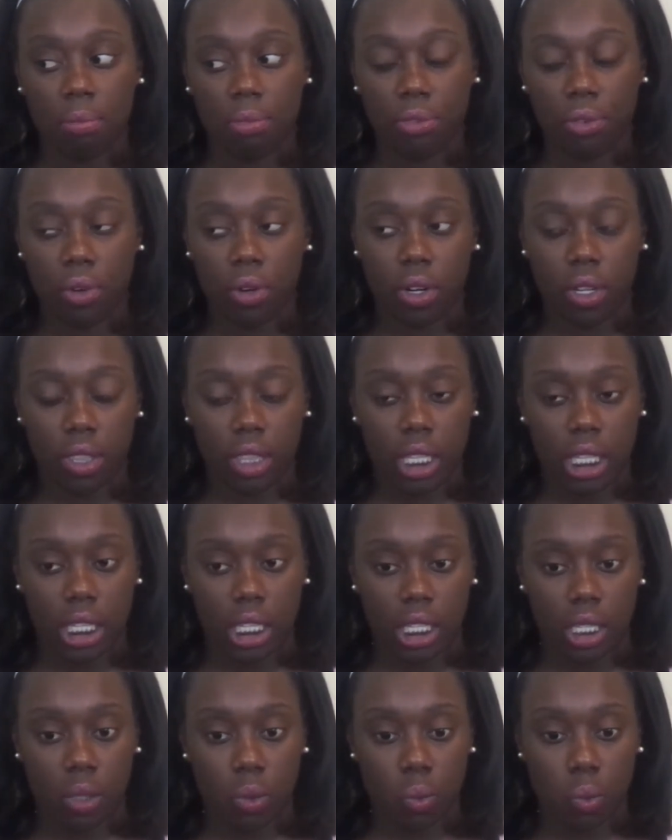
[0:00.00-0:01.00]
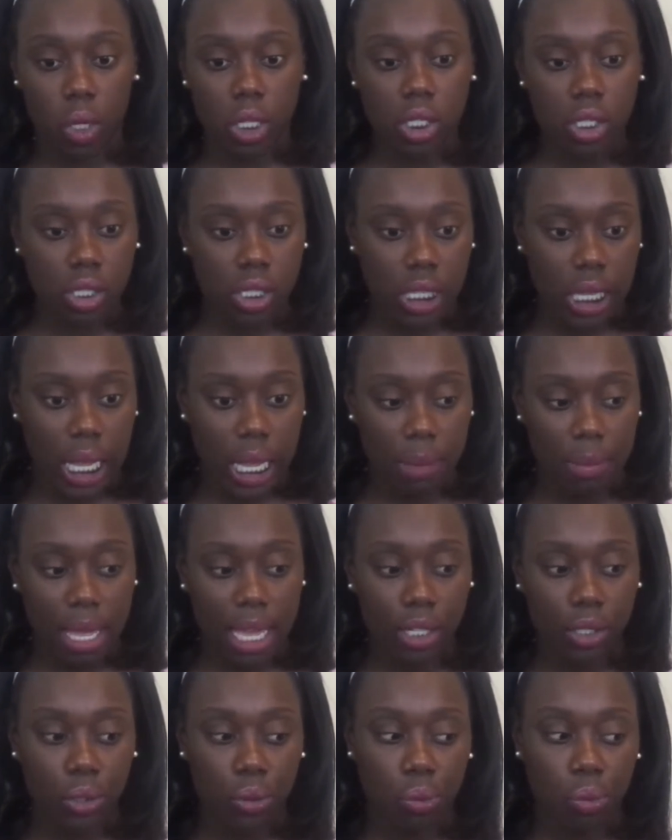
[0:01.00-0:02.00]
For the winter time,
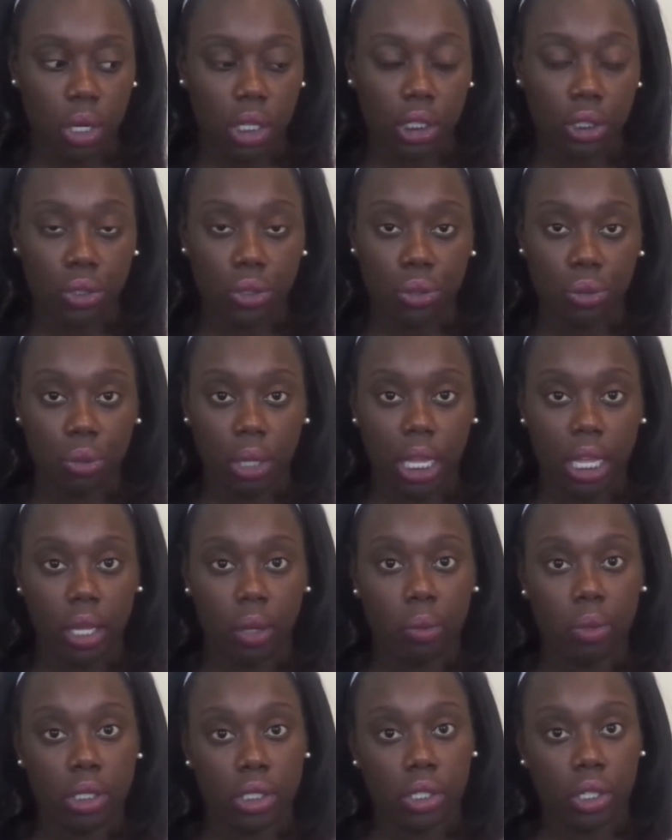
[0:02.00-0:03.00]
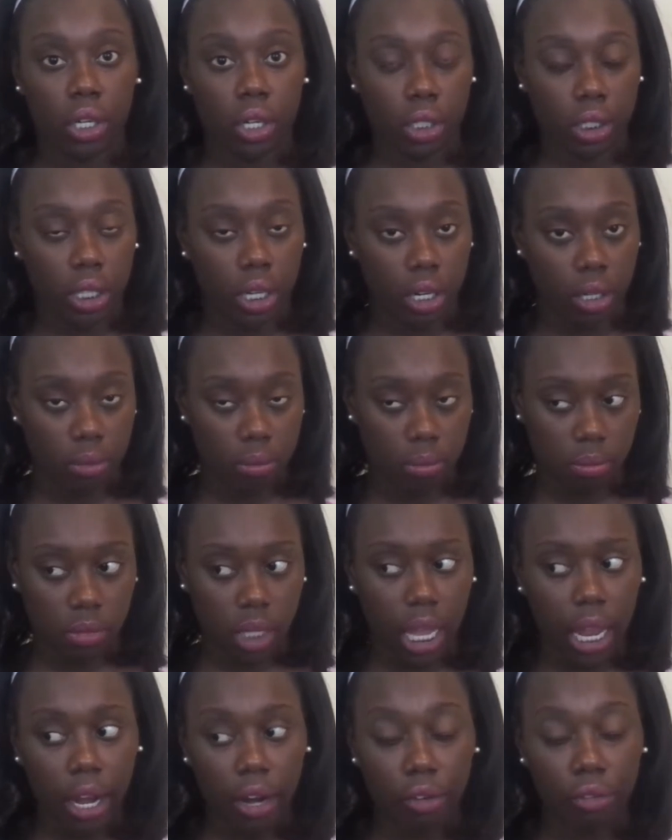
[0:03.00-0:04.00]
I do want to do a winter curly
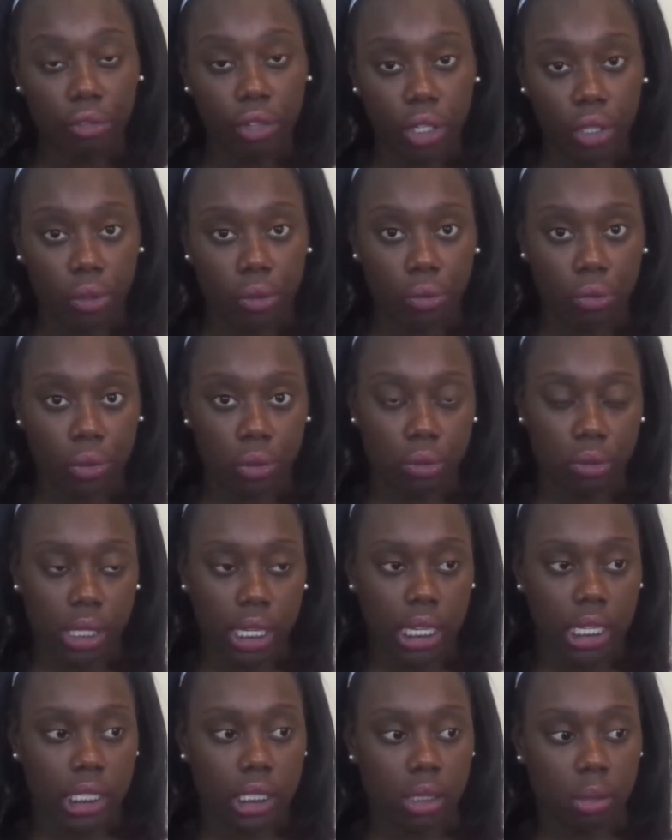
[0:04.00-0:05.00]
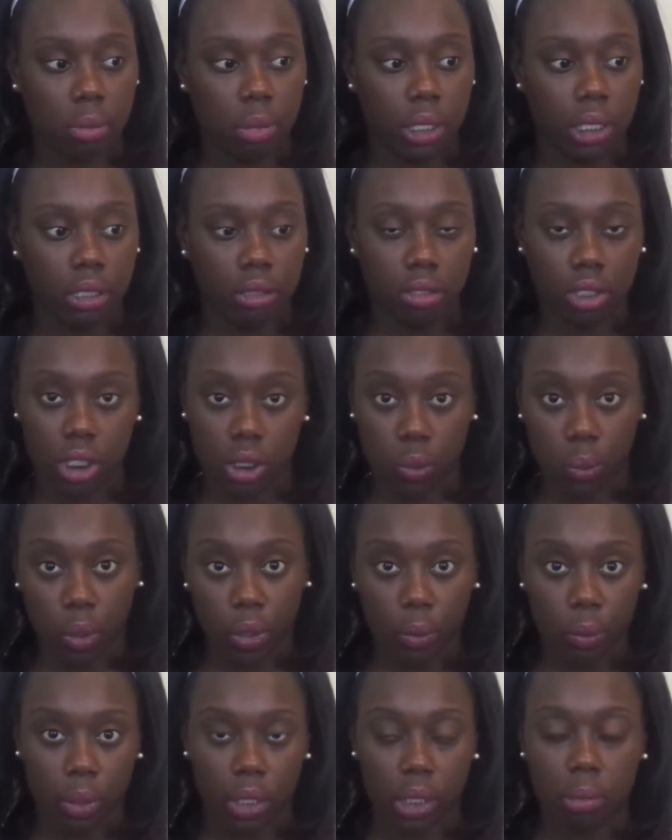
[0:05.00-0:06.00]
hair video for you guys, but just
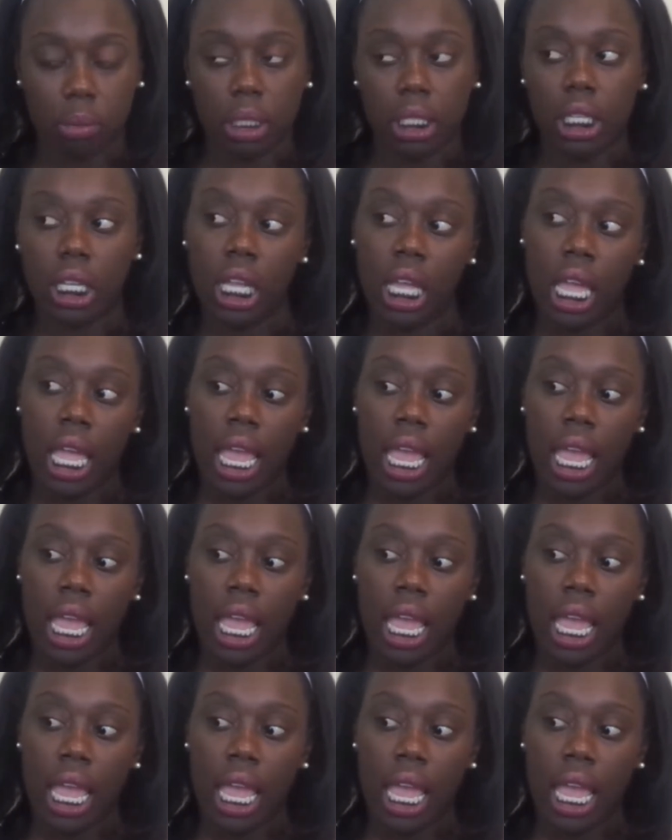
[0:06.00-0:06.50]
work with me.